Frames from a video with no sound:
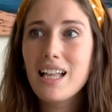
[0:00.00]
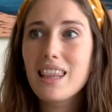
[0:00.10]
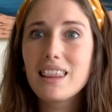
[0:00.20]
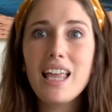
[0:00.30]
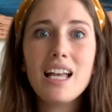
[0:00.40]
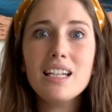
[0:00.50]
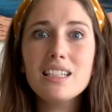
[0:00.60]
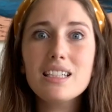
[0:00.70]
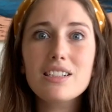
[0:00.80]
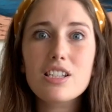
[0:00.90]
Then
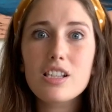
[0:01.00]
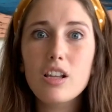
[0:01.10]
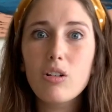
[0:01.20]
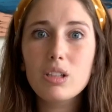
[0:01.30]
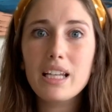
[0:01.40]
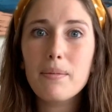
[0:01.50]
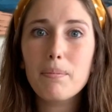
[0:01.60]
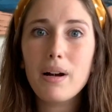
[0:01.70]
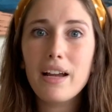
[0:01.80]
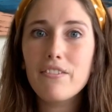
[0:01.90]
slowly
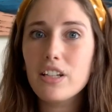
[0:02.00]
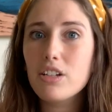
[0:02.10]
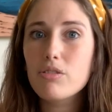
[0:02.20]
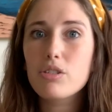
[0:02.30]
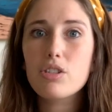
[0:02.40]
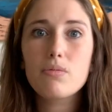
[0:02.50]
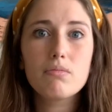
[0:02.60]
my videos